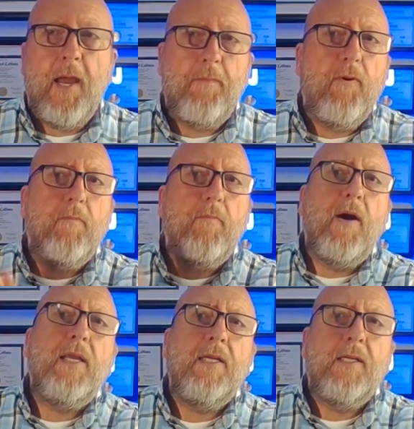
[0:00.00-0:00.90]
put
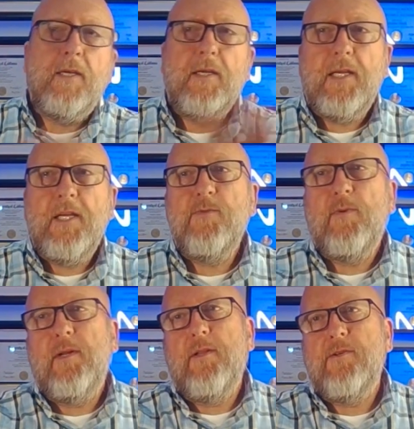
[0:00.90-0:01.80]
money into each
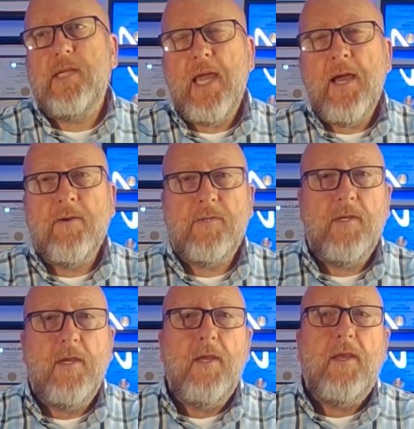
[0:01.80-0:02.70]
one of those accounts.
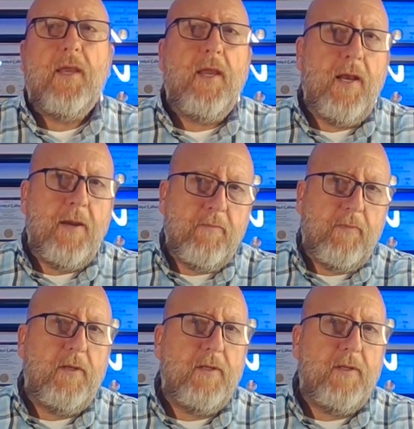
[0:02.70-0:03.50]
And it's